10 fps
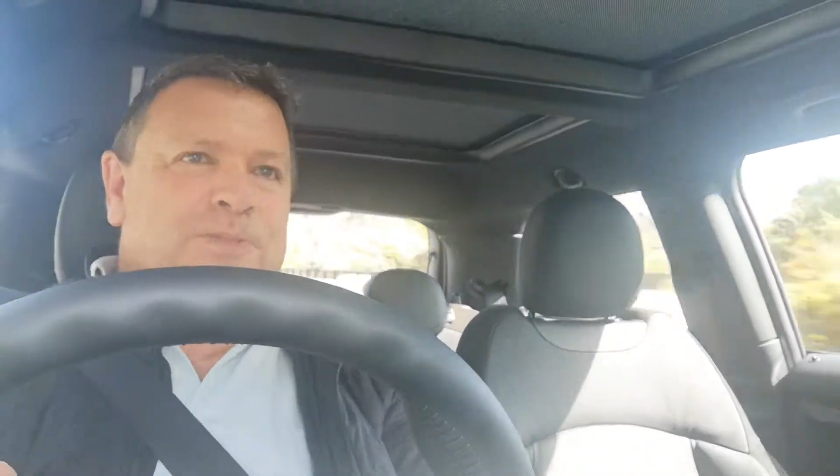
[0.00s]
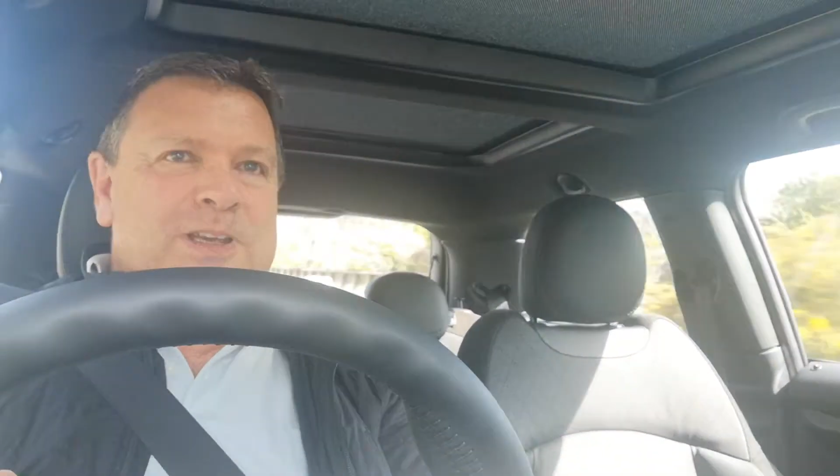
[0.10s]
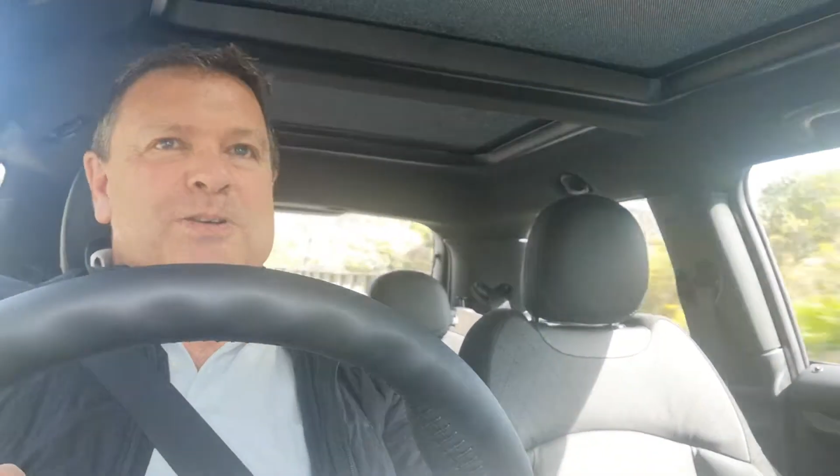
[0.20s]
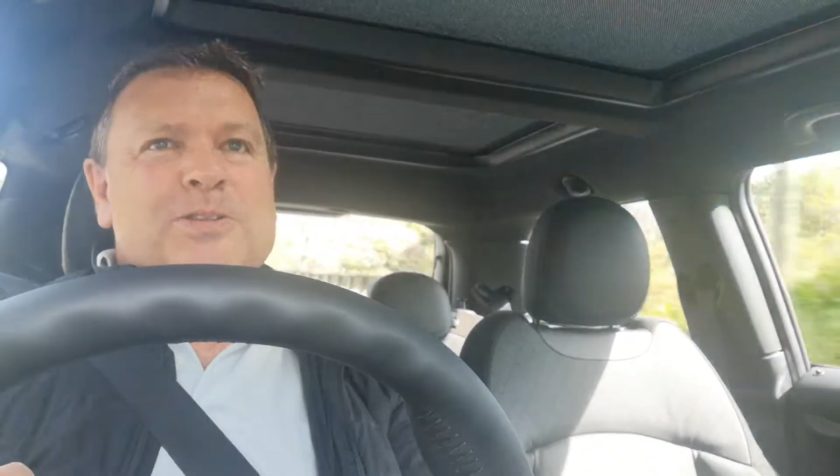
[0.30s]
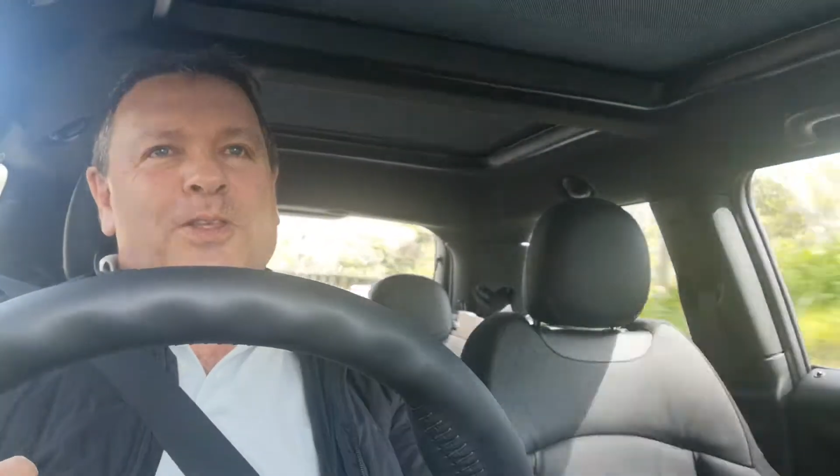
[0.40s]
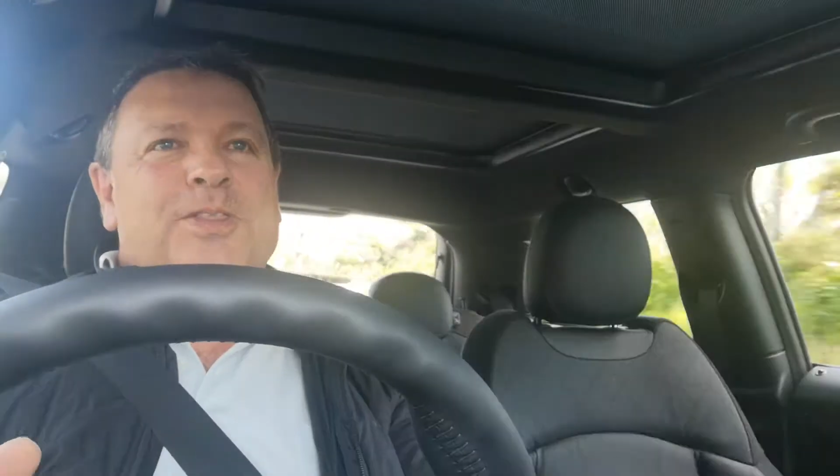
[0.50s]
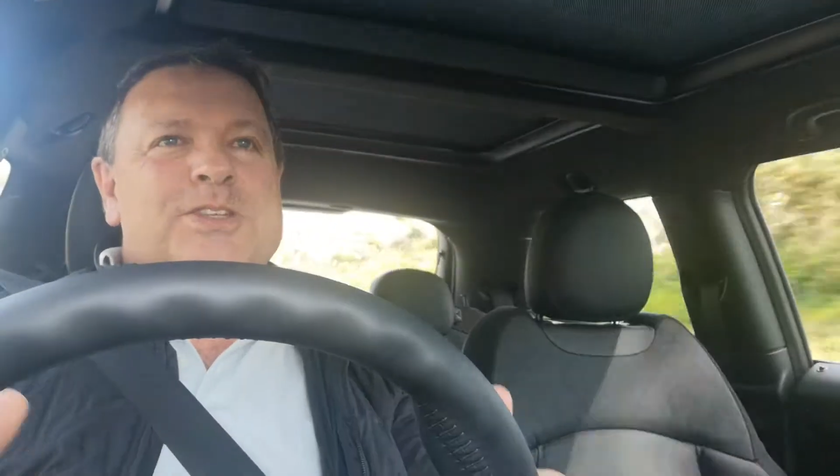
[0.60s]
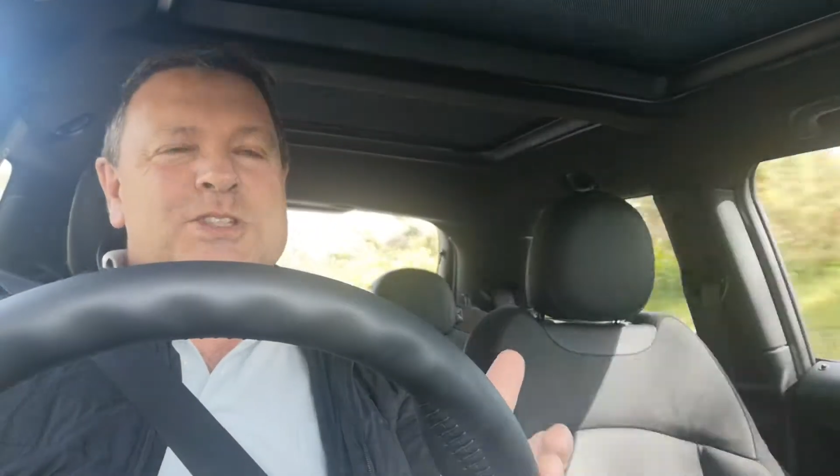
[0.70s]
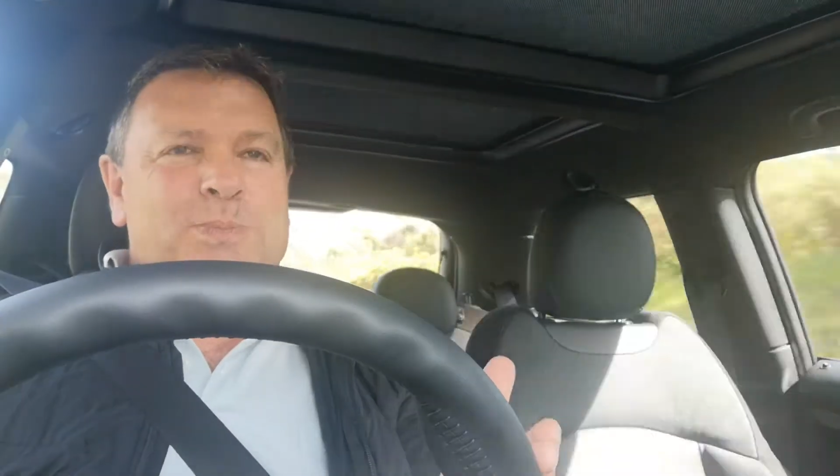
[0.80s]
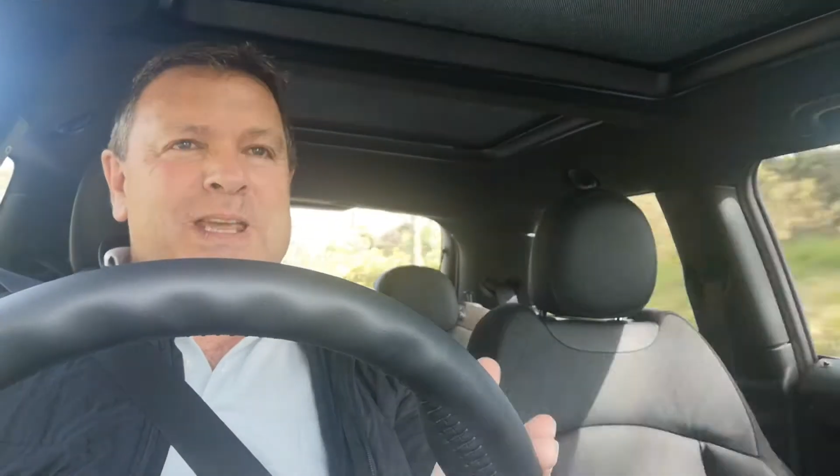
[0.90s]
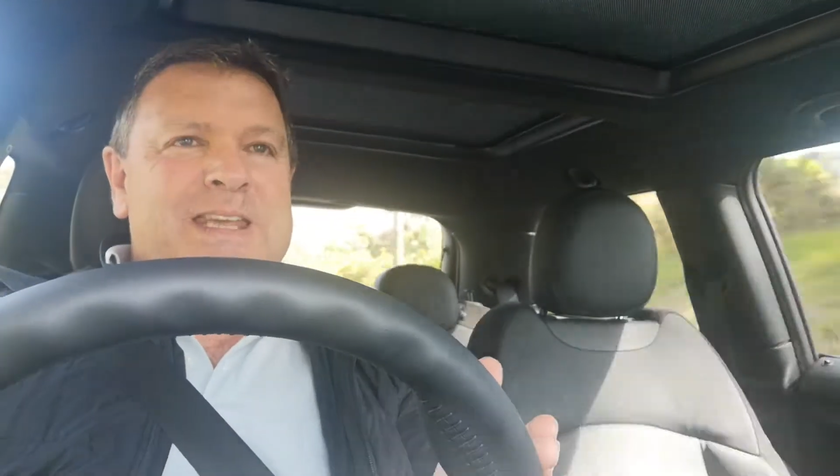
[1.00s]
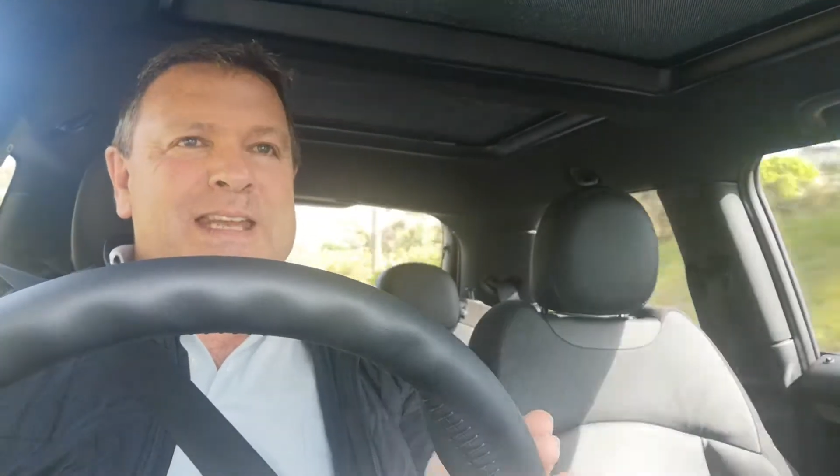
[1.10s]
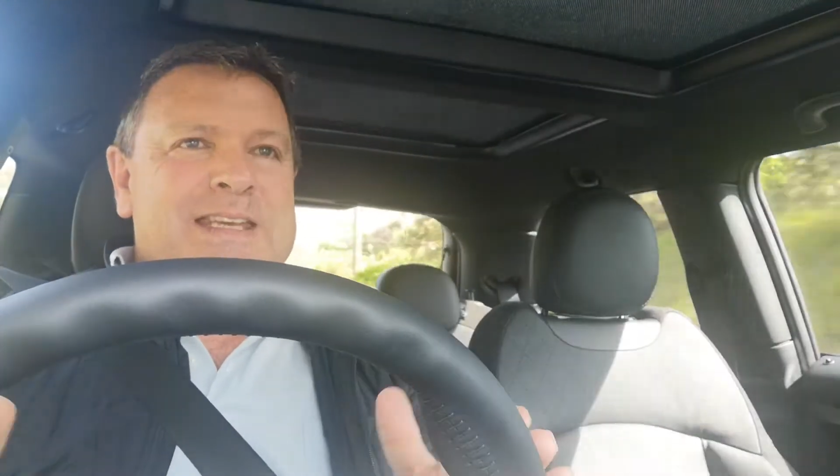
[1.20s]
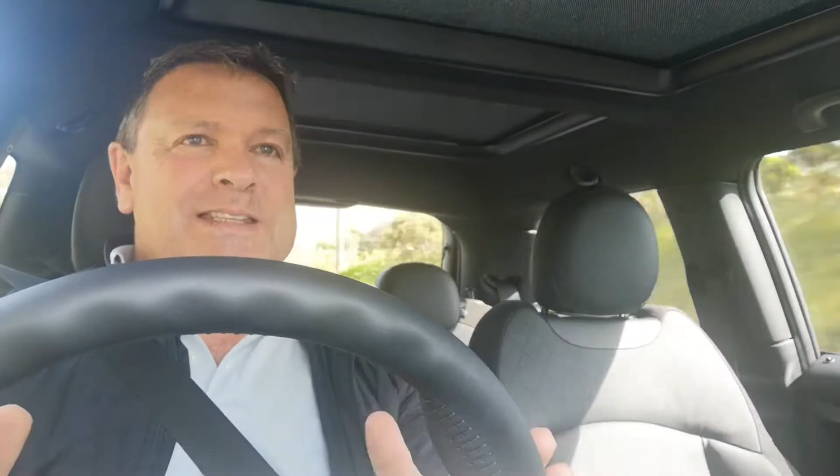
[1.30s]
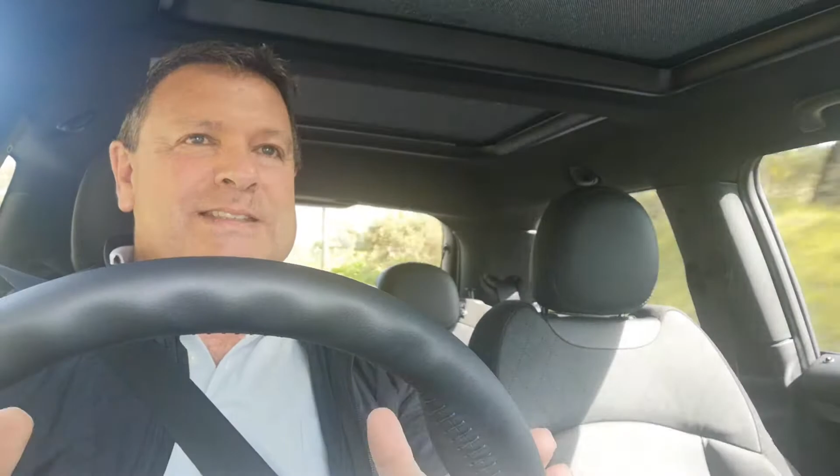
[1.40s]
feel that the
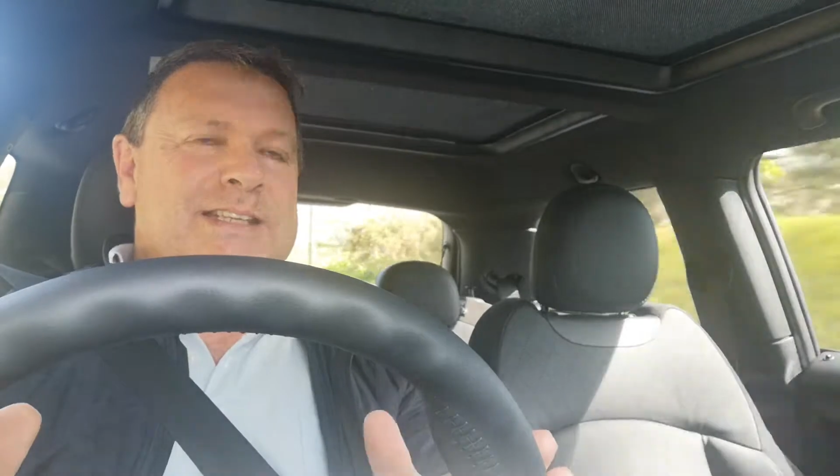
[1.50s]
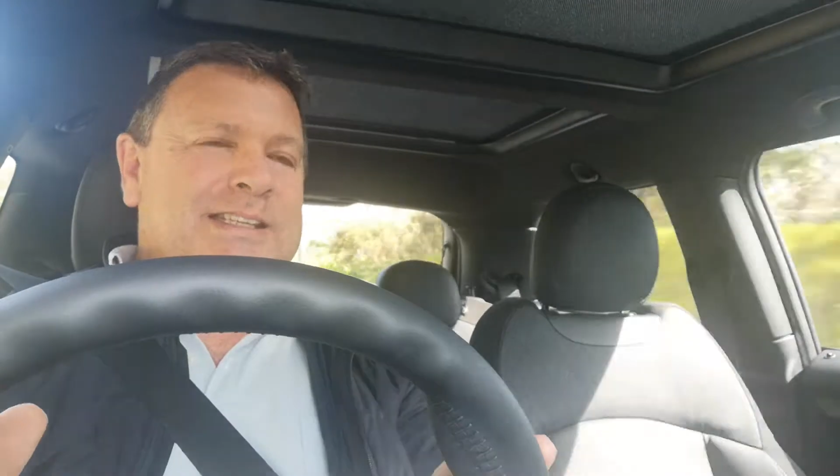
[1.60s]
speed is.